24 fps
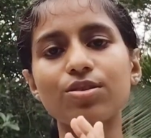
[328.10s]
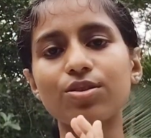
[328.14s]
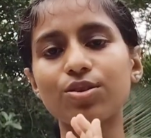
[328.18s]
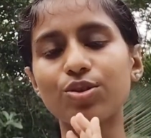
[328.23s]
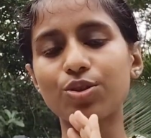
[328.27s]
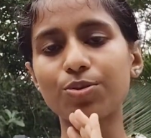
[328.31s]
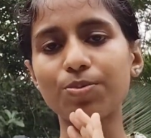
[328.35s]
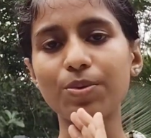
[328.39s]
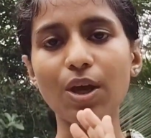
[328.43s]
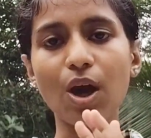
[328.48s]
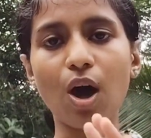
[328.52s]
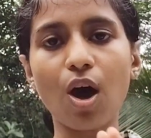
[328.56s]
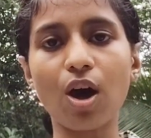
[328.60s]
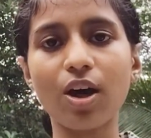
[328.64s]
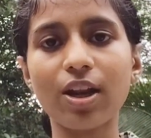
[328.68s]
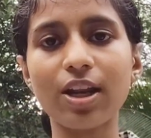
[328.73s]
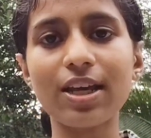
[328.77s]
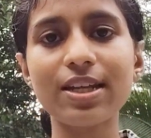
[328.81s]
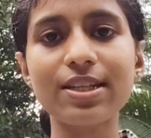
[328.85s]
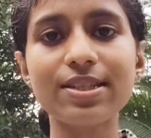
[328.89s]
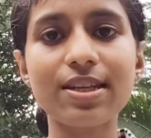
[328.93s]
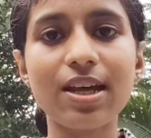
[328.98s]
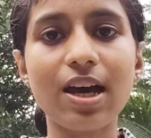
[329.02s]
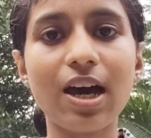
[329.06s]
To be
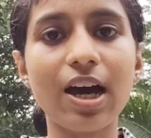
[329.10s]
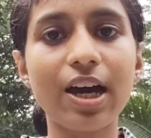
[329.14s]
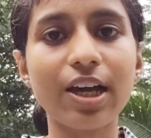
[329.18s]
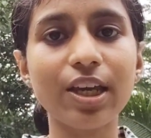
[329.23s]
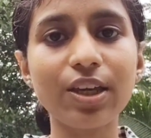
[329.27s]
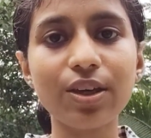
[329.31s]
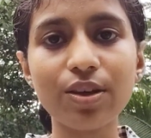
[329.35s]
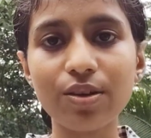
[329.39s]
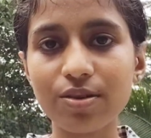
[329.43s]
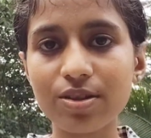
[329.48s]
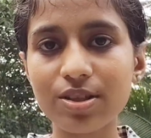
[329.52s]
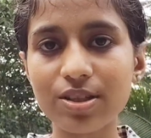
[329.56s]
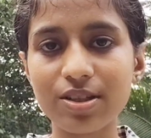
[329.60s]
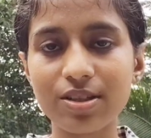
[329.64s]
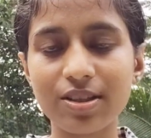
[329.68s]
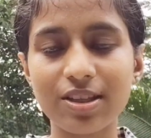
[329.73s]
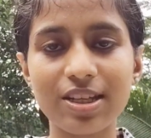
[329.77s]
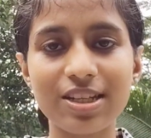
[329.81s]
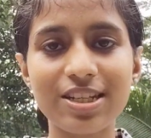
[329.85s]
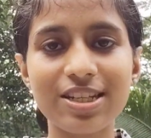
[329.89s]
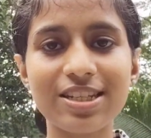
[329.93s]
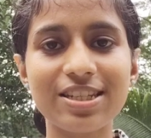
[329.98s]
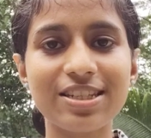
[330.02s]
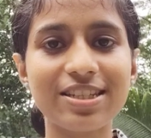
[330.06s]
honest, I used
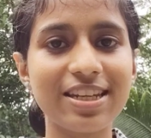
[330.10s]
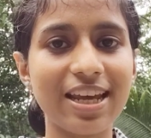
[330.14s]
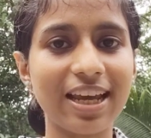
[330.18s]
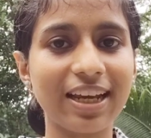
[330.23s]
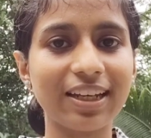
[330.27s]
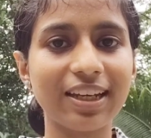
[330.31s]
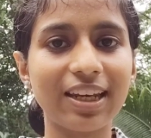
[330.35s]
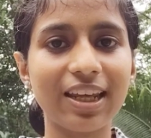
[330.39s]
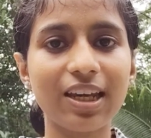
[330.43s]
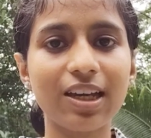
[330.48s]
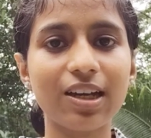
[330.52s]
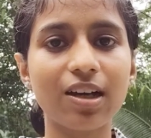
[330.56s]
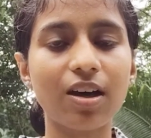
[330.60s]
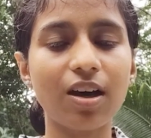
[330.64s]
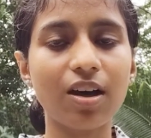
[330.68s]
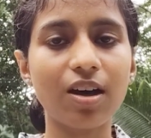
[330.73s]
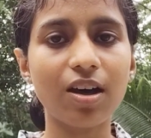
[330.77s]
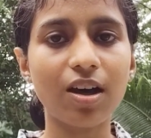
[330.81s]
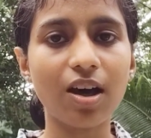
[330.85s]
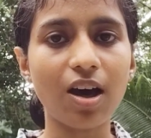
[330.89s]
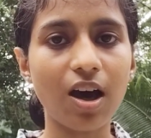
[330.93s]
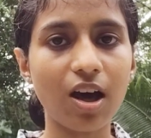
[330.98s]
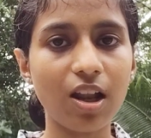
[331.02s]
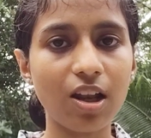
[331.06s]
this technique
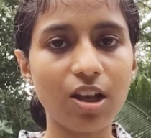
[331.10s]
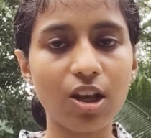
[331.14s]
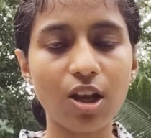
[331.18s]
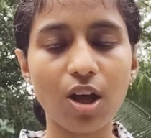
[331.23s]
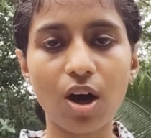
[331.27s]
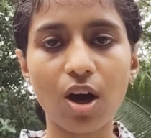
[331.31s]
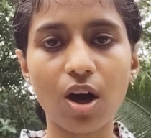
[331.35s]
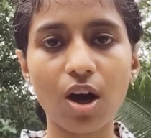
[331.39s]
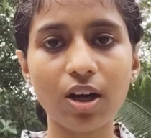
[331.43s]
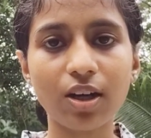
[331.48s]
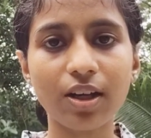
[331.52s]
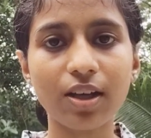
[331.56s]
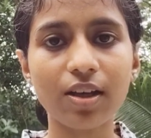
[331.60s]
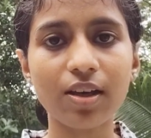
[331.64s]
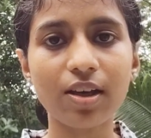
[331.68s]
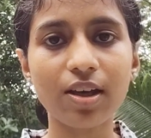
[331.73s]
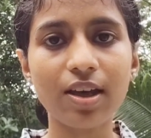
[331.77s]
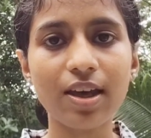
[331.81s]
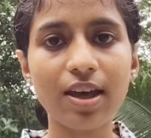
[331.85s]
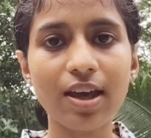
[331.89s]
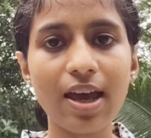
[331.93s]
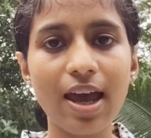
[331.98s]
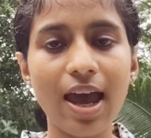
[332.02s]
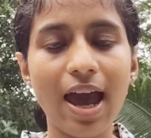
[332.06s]
a lot,
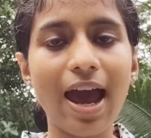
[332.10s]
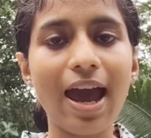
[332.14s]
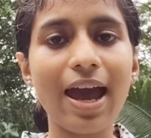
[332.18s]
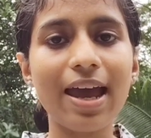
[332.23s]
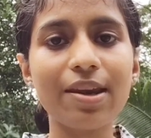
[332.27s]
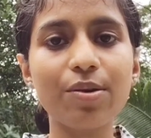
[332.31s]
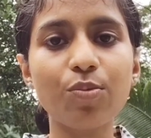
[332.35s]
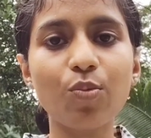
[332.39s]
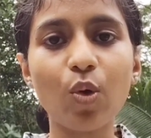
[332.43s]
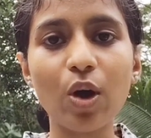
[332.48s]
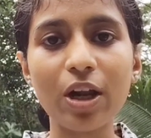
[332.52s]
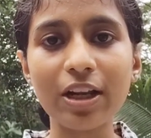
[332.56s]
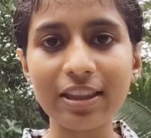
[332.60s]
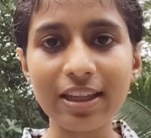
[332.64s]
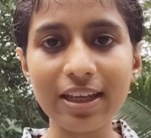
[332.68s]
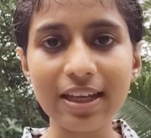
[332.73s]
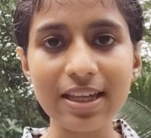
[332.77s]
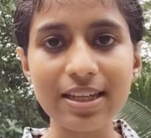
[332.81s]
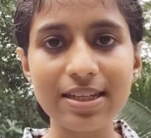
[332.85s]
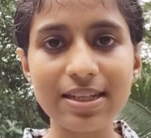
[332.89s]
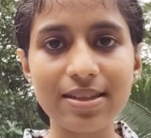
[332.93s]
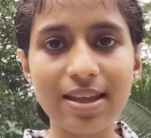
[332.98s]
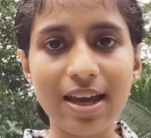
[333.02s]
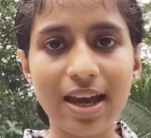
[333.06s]
and one thing
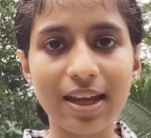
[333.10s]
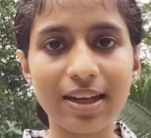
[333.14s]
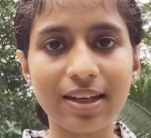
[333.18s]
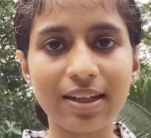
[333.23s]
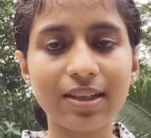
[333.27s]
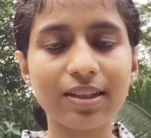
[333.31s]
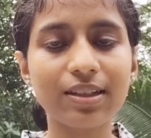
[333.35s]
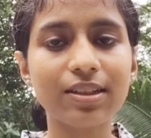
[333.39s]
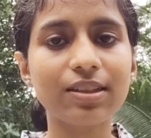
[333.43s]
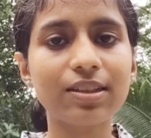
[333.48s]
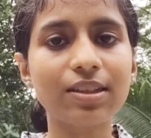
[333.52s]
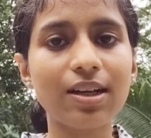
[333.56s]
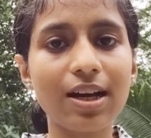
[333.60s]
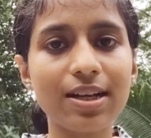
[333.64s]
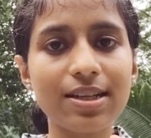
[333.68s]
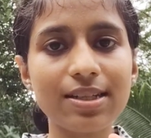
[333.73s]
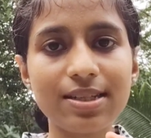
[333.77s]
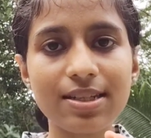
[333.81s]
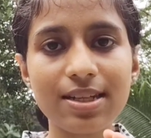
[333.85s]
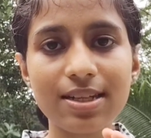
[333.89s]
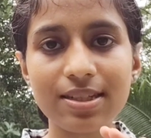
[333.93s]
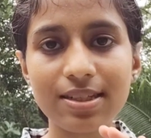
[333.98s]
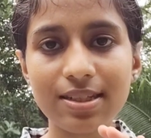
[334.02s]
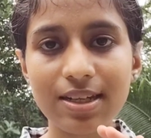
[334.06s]
is that
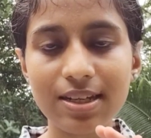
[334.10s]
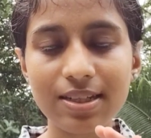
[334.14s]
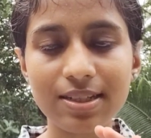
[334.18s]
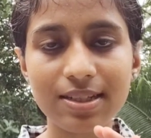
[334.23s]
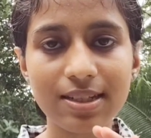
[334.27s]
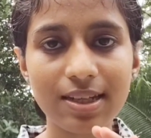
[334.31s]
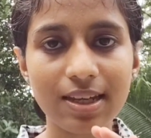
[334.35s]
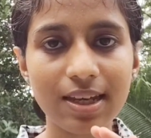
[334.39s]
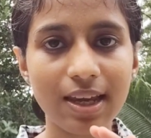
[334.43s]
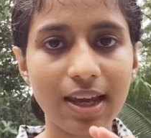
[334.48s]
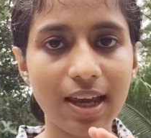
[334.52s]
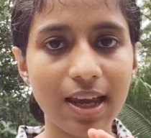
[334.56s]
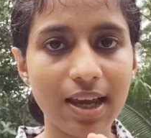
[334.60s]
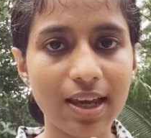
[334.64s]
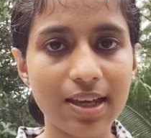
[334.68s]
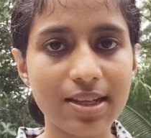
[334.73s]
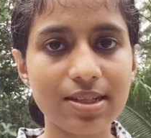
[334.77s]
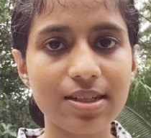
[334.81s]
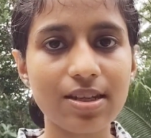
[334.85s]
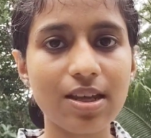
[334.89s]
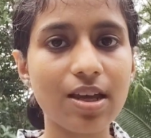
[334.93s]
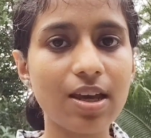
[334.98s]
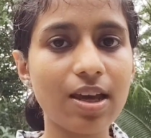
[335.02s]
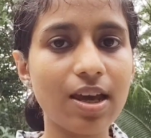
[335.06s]
consistency
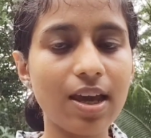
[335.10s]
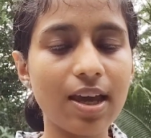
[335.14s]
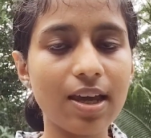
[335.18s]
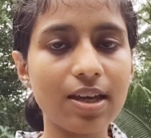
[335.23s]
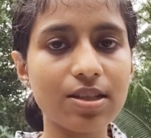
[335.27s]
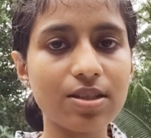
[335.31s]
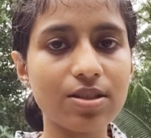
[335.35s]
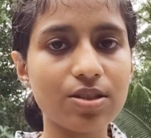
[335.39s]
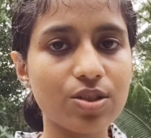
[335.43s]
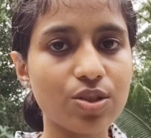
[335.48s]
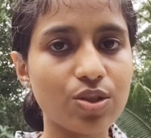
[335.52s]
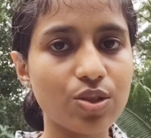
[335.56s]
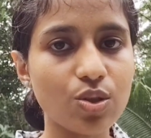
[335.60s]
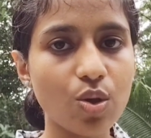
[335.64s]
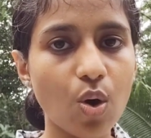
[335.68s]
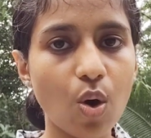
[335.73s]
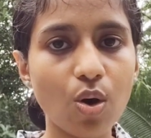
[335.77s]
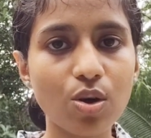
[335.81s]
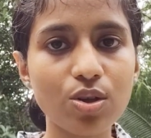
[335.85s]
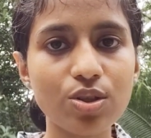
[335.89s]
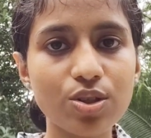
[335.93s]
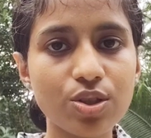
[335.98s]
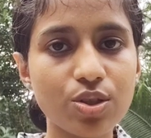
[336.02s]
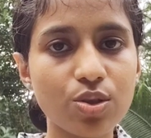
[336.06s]
is
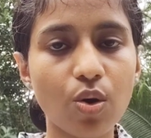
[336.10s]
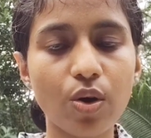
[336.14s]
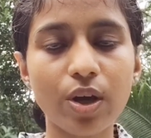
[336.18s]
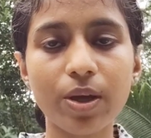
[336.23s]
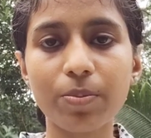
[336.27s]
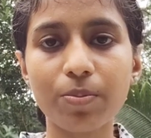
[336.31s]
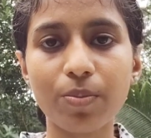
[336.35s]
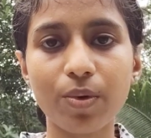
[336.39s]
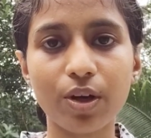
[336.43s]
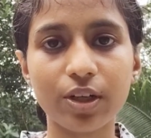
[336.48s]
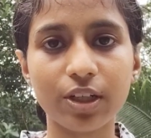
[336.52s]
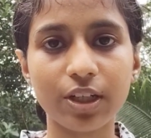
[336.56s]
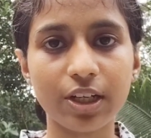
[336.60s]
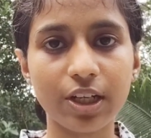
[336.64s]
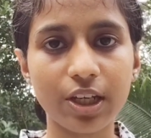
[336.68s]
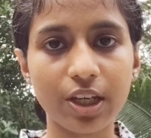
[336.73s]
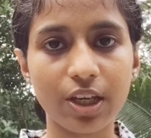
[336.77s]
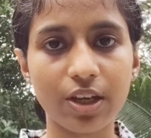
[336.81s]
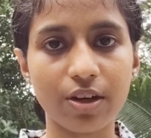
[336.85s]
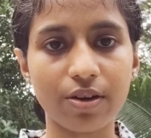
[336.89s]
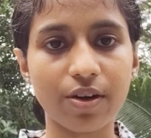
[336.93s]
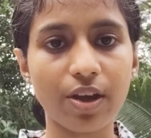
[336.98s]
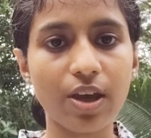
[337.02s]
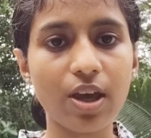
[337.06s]
so important
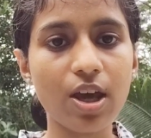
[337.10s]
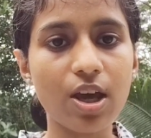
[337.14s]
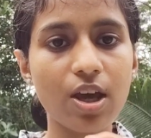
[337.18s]
here.